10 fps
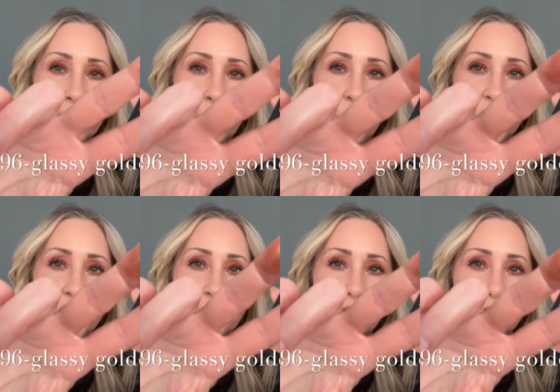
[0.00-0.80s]
which
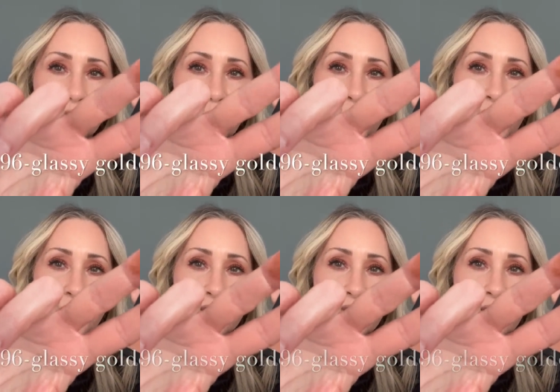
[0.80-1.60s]
is real
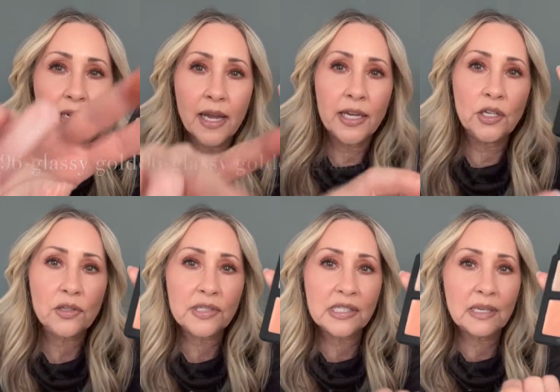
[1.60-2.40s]
bronzy. And
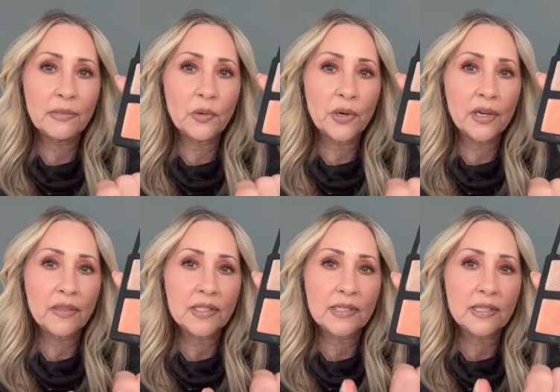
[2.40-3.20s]
you'll see me wearing
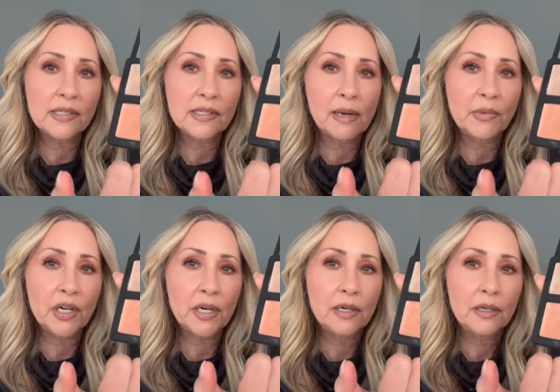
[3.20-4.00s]
this this
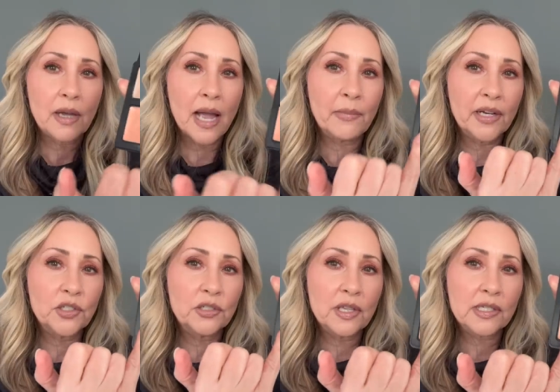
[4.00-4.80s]
summer. I might
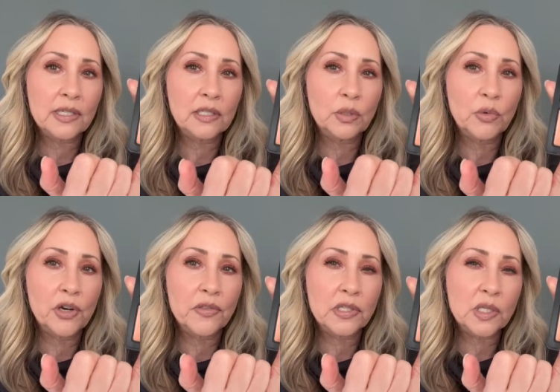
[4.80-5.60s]
do this a little more
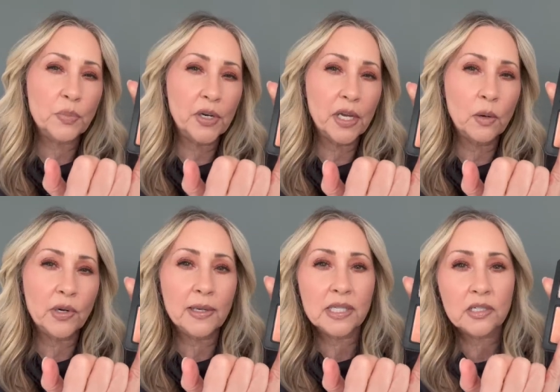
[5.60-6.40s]
in the spring when
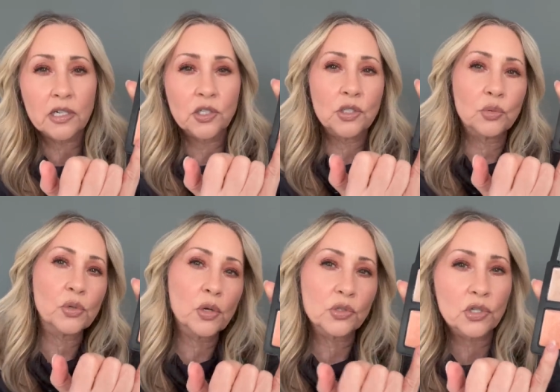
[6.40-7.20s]
I start to do
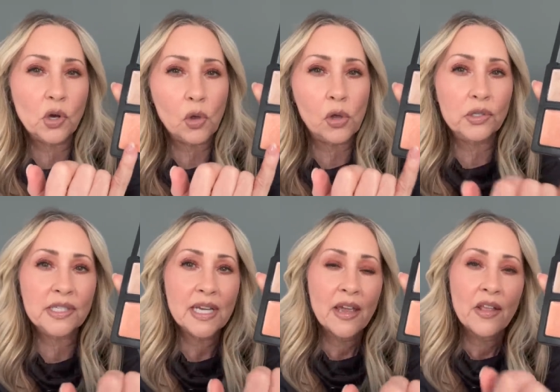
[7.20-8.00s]
rose golds.
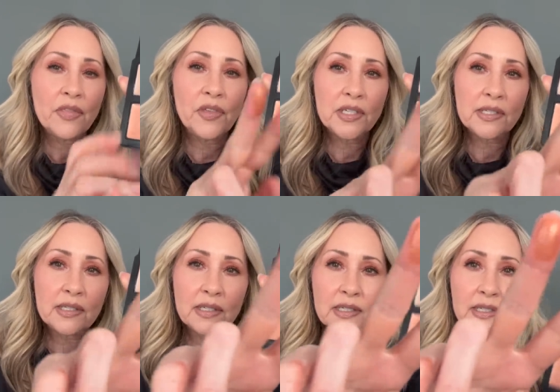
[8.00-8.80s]
This
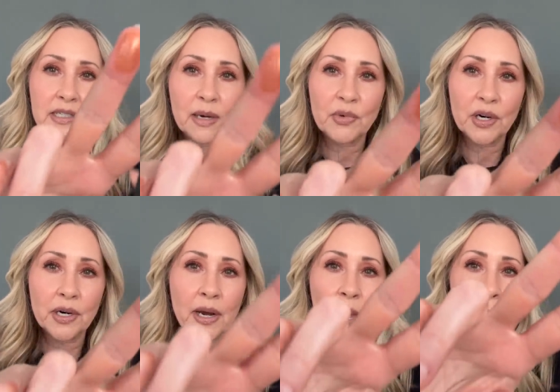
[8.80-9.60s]
is
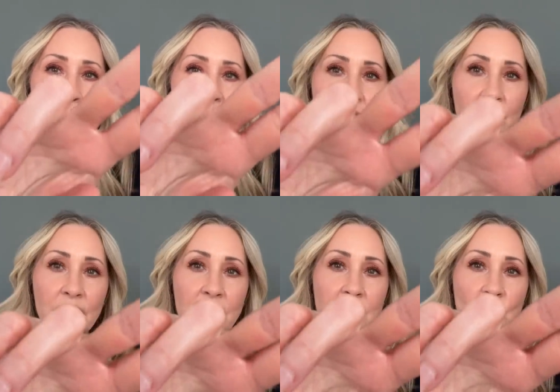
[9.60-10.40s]
summer, but
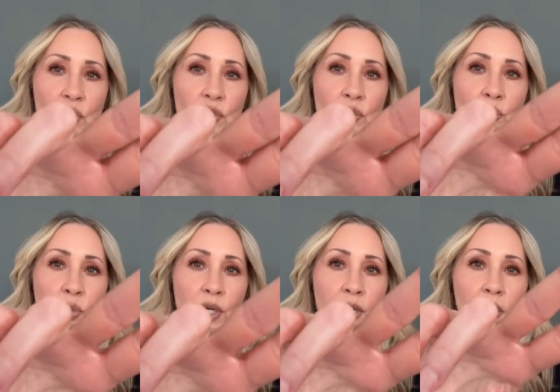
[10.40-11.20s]
these two
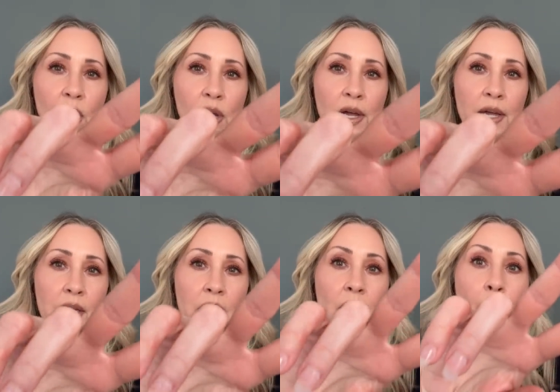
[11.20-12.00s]
work on